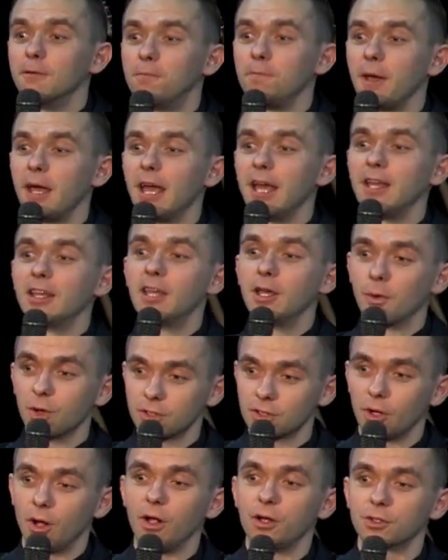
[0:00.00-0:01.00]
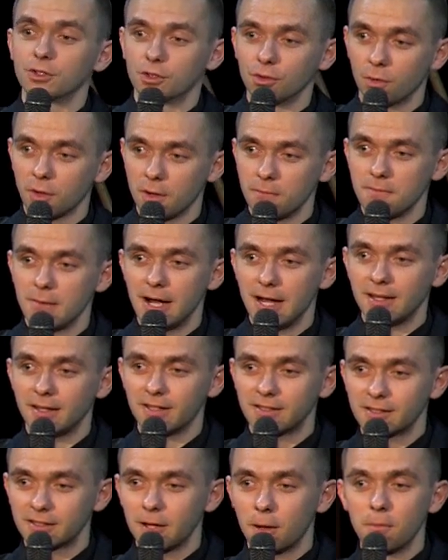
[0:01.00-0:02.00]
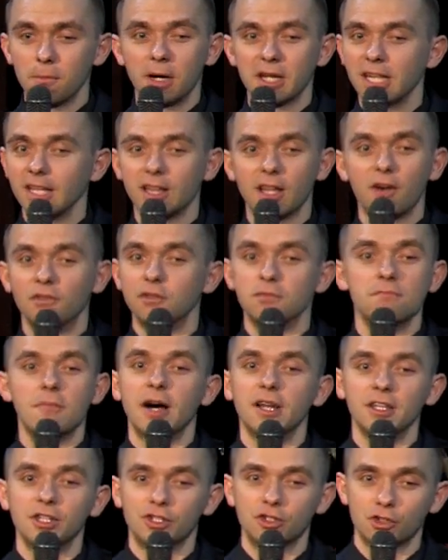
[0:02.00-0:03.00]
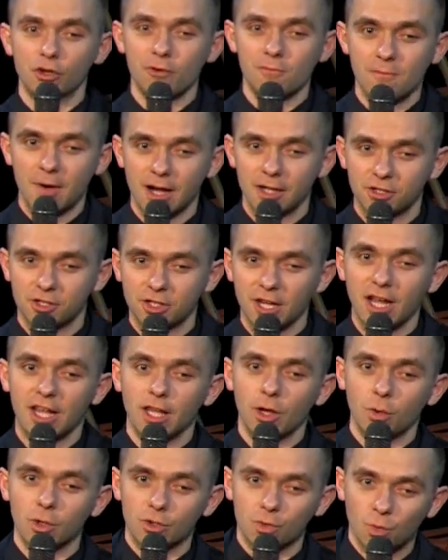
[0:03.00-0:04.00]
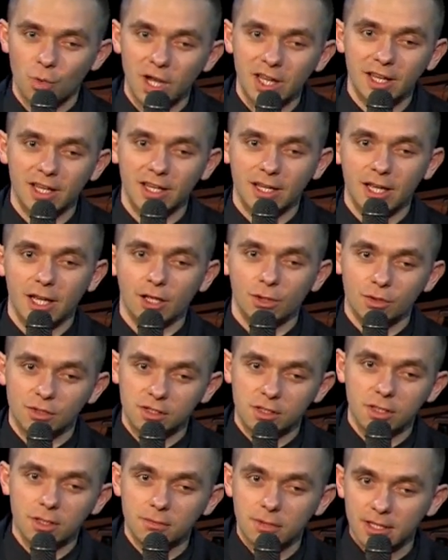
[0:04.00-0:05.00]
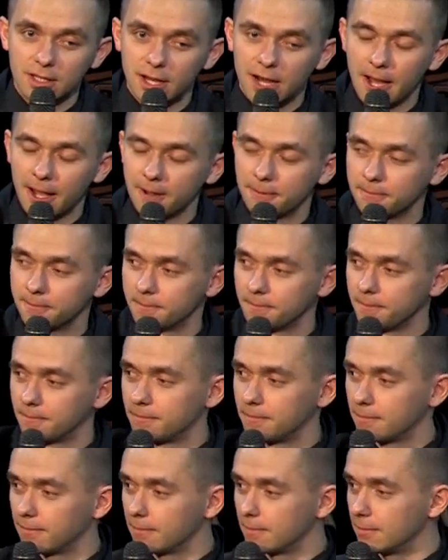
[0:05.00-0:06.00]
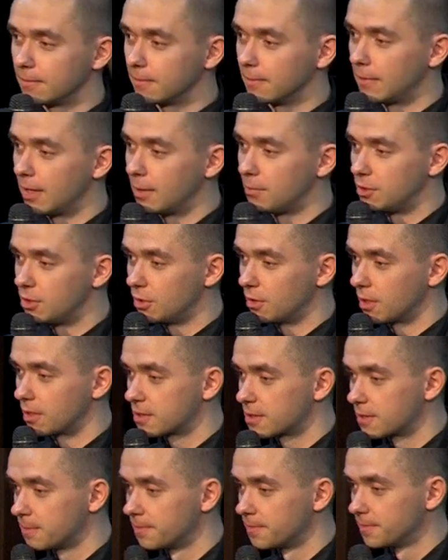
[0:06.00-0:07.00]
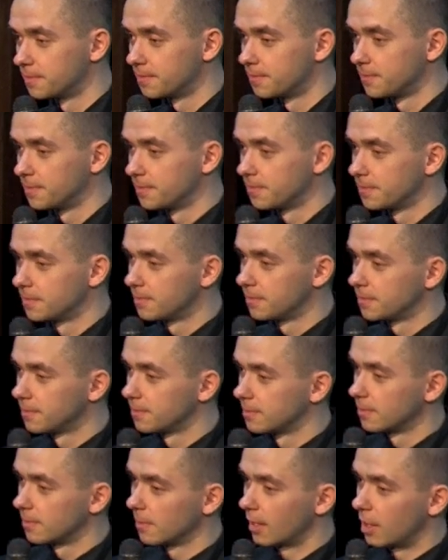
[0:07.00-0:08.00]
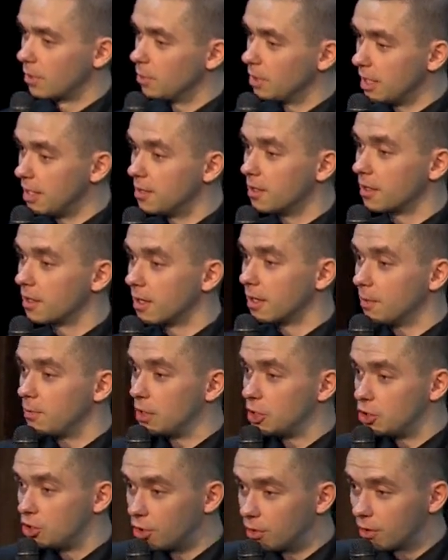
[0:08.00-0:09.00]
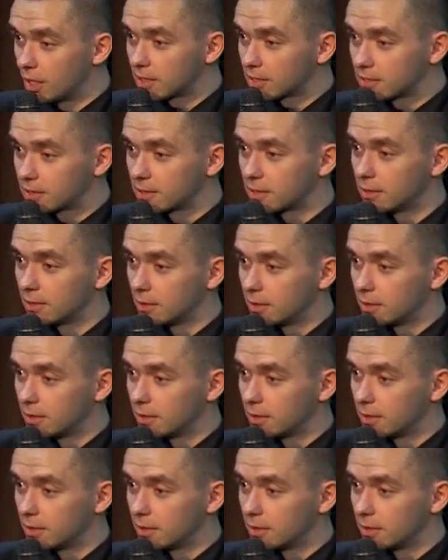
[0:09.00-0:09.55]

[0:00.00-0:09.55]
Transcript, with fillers: pain, he was also reminded somebody loved money so much that was willing to see me die, named Judas. And we're either going to be Judas